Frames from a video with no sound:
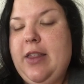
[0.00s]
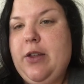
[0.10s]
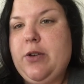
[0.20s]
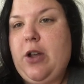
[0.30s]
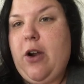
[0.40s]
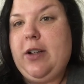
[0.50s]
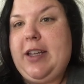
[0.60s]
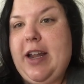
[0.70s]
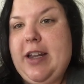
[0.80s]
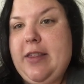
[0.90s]
There's
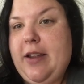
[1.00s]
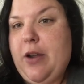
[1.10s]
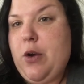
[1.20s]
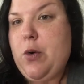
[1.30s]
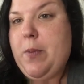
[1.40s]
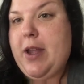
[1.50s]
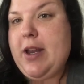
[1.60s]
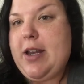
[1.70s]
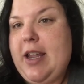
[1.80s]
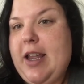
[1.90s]
hardly anything
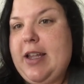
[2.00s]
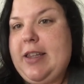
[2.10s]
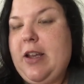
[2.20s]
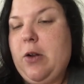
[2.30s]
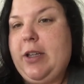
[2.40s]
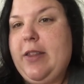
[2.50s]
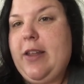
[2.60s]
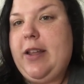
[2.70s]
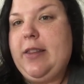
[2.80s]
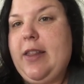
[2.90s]
open, and the only
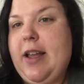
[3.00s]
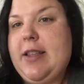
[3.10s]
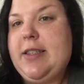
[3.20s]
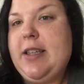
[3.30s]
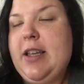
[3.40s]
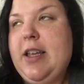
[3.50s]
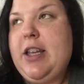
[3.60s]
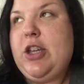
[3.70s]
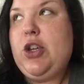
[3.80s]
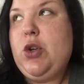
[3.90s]
thing that's
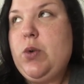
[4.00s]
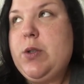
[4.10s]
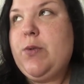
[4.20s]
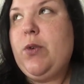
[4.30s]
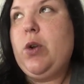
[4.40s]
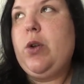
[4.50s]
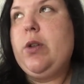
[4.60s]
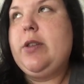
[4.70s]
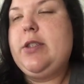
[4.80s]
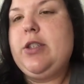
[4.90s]

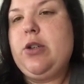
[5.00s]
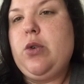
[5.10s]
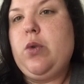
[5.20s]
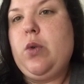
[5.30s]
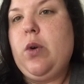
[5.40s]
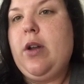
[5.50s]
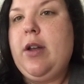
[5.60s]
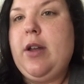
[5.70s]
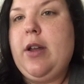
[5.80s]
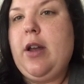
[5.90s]
useful to
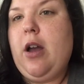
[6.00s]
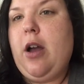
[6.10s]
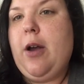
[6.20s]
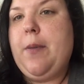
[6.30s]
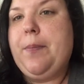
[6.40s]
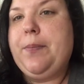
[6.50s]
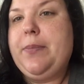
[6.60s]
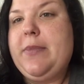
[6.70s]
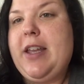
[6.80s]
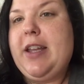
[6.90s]

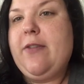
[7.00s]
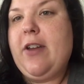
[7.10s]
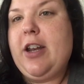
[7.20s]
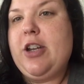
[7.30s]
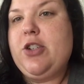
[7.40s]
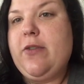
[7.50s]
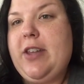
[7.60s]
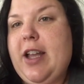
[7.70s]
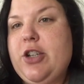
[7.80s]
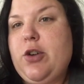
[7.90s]
take advantage of
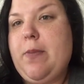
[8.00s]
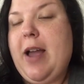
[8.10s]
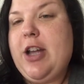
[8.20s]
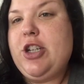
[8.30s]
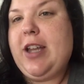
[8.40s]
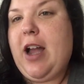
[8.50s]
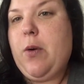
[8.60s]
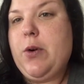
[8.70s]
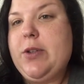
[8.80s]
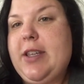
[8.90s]
the extra magic
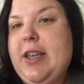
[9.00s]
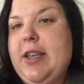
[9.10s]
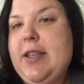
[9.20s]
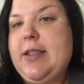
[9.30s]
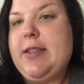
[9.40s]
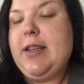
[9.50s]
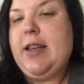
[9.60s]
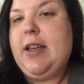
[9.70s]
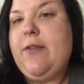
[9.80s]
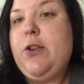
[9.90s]
hours is
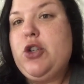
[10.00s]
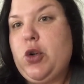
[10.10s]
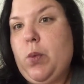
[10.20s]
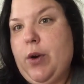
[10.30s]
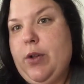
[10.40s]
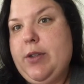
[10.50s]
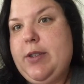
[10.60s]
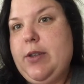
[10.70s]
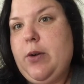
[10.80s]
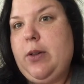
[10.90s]
Future World.
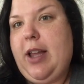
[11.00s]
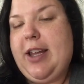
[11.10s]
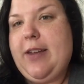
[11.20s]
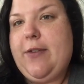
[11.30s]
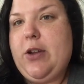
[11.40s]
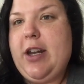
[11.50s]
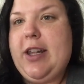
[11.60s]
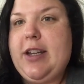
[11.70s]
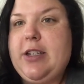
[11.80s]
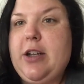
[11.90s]
So like if you
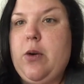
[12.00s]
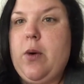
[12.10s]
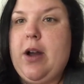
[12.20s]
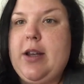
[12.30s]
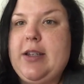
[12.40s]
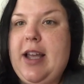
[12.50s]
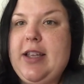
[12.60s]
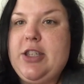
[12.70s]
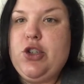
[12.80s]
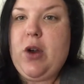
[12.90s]
didn't get to go on
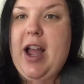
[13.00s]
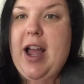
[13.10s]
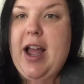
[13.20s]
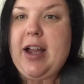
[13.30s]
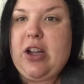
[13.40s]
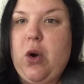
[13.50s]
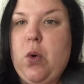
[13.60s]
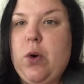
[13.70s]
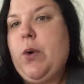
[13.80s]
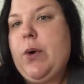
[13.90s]
Test Track
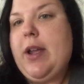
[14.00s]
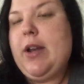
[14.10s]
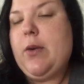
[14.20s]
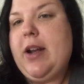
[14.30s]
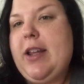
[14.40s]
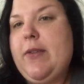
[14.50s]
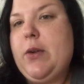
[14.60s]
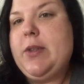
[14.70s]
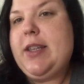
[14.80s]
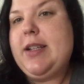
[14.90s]
or in or any of
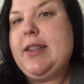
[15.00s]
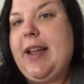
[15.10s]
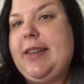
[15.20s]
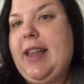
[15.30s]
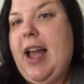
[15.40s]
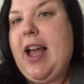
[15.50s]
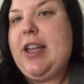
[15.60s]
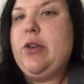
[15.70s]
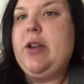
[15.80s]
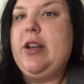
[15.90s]
those things like
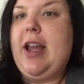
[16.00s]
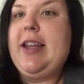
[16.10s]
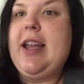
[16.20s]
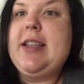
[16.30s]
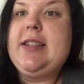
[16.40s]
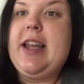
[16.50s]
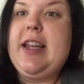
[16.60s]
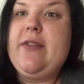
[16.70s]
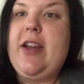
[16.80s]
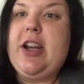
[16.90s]
that, you could, I guess,
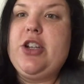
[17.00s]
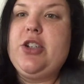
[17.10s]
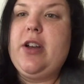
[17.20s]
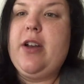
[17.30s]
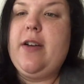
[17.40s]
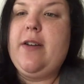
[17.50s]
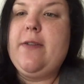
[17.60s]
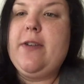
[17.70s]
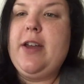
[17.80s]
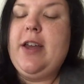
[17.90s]
take advantage
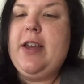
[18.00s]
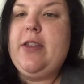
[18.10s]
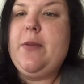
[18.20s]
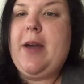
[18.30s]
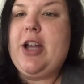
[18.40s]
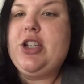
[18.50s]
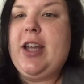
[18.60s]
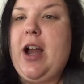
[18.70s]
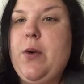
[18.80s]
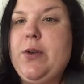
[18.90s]
of the
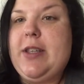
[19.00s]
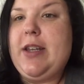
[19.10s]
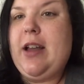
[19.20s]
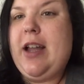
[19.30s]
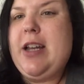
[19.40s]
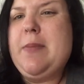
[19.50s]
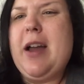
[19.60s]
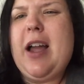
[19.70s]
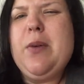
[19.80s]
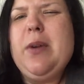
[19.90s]
magic hours at night,
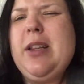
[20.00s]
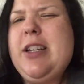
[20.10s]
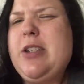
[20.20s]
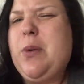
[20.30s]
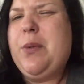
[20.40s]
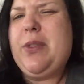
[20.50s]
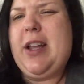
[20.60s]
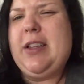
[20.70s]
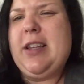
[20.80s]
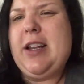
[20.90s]
but I really don't
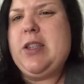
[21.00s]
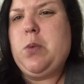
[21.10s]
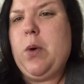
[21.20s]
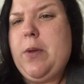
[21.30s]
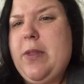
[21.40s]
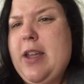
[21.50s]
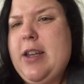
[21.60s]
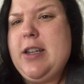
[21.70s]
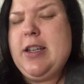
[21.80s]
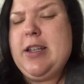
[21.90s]
think that it's worth
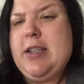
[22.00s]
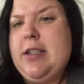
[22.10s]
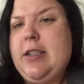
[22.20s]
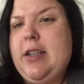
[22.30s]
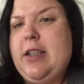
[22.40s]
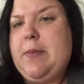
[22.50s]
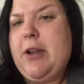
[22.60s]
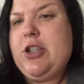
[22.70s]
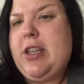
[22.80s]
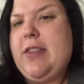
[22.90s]
it,
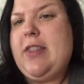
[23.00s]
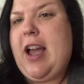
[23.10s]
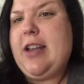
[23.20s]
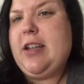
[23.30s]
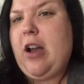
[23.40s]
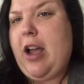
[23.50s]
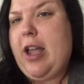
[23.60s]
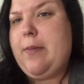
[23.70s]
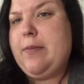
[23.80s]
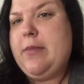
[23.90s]
especially at that
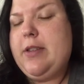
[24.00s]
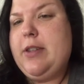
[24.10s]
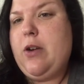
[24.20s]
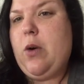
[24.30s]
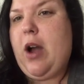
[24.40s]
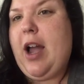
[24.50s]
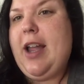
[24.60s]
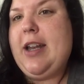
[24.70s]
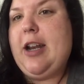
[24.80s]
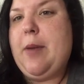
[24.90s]
time. So
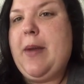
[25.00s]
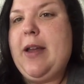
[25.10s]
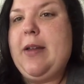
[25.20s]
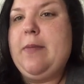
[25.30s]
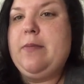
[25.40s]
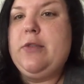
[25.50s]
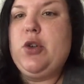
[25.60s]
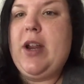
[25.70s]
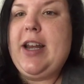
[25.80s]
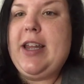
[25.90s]
I ended up
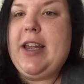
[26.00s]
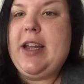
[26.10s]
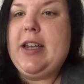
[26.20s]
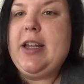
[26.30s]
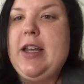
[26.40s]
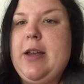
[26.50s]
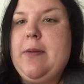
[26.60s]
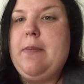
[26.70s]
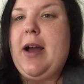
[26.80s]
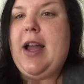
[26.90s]
trading in
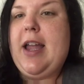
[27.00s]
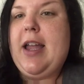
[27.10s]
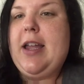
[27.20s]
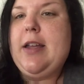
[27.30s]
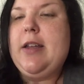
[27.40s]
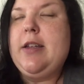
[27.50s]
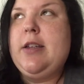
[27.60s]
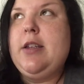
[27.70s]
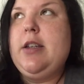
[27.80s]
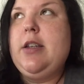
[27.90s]
my
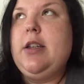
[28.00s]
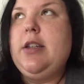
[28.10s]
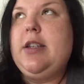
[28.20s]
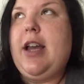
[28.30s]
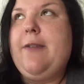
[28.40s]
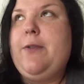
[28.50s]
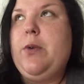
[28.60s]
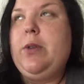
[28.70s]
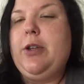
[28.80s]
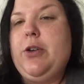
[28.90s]

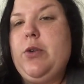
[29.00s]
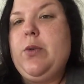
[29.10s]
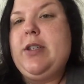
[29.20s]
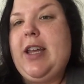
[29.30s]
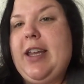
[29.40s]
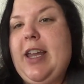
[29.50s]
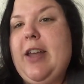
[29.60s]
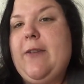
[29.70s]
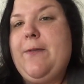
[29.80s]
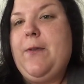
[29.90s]
Typhoon Lagoon
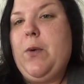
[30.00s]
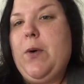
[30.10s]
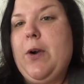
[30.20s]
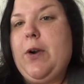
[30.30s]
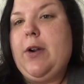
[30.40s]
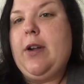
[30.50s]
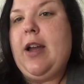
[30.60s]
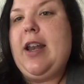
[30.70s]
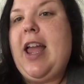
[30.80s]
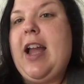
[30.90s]
ticket for
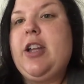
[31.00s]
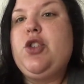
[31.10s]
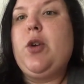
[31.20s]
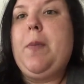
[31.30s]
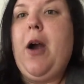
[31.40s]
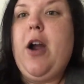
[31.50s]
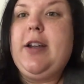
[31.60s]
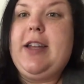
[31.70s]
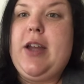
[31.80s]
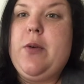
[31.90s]
an extra
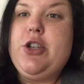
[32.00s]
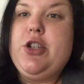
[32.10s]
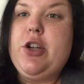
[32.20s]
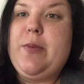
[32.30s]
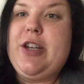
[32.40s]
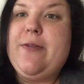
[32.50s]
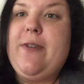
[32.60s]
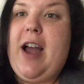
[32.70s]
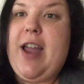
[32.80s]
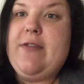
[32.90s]
park day, which took me to
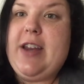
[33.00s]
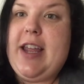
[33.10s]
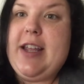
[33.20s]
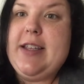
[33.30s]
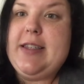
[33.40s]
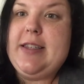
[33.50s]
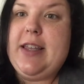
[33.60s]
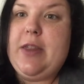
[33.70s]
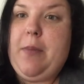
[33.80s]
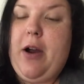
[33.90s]
5 days
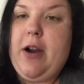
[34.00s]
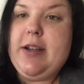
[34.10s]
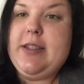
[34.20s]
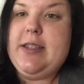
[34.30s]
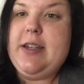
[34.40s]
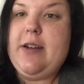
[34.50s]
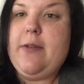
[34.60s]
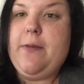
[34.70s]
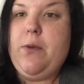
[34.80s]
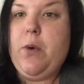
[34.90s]
in the parks instead
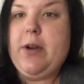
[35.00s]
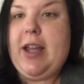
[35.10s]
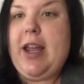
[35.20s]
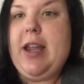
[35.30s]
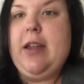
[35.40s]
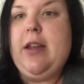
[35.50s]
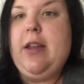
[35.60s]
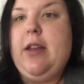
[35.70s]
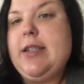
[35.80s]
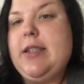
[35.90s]
of a 4-day
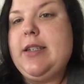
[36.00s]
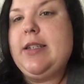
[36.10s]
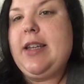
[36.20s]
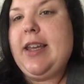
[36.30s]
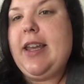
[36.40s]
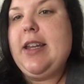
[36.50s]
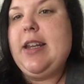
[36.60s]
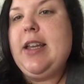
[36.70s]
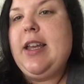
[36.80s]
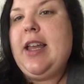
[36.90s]
ticket.